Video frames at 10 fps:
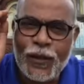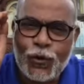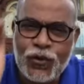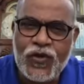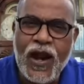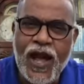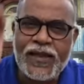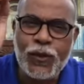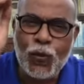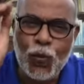
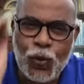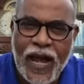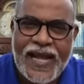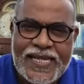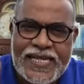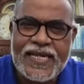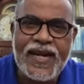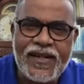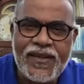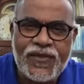Gujarat Una
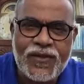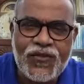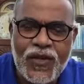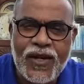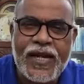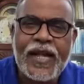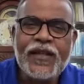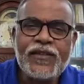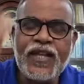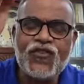incident is concerned,
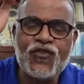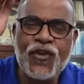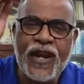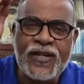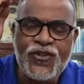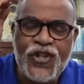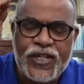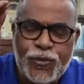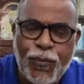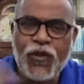the
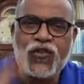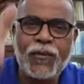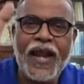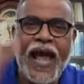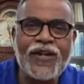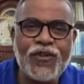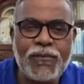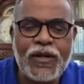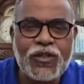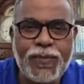strangest possible action
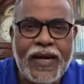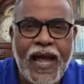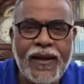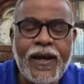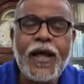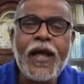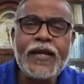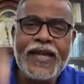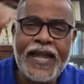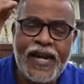must be done,
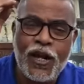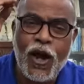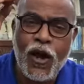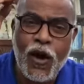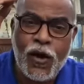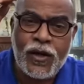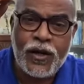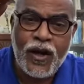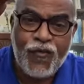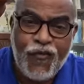taken on
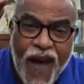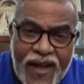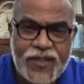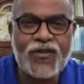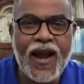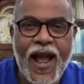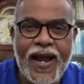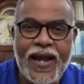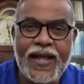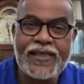a fast track,
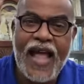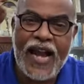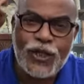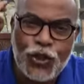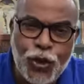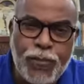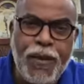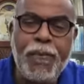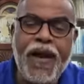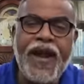and that should
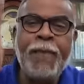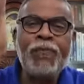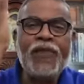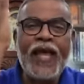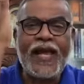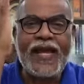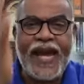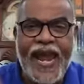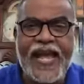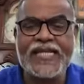be made a
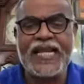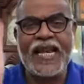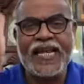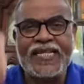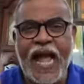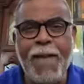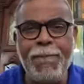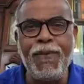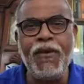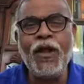case, an
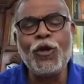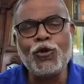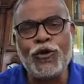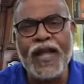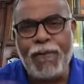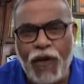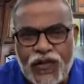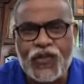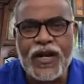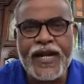example to
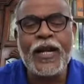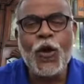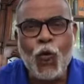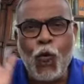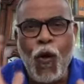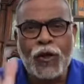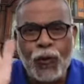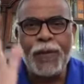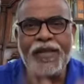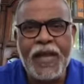demonstrate what
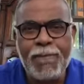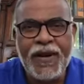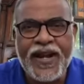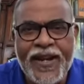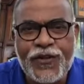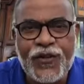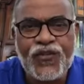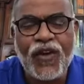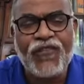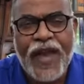would be the
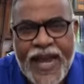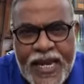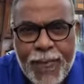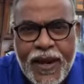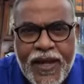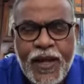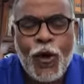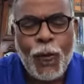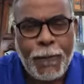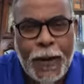implications of anybody
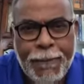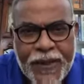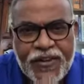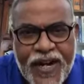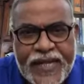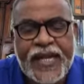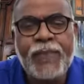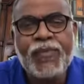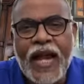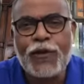
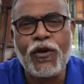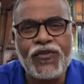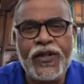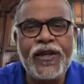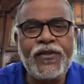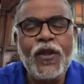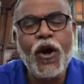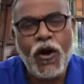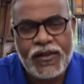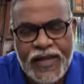perpetrating atrocities
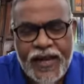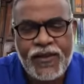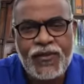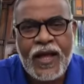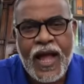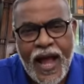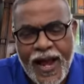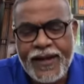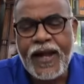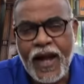on Dalits
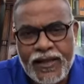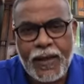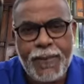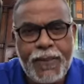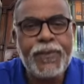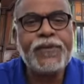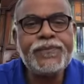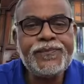and other people.